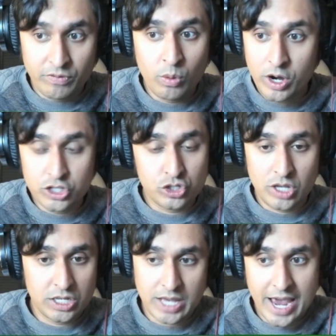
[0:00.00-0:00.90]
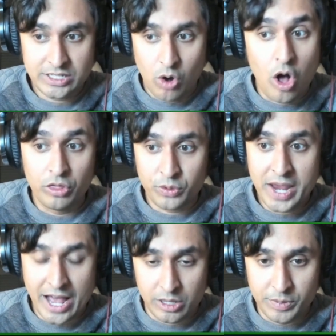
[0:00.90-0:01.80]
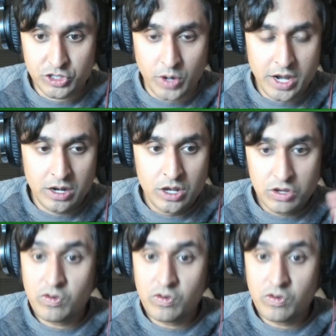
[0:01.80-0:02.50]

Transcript: Everyone is, is has all three elements, right?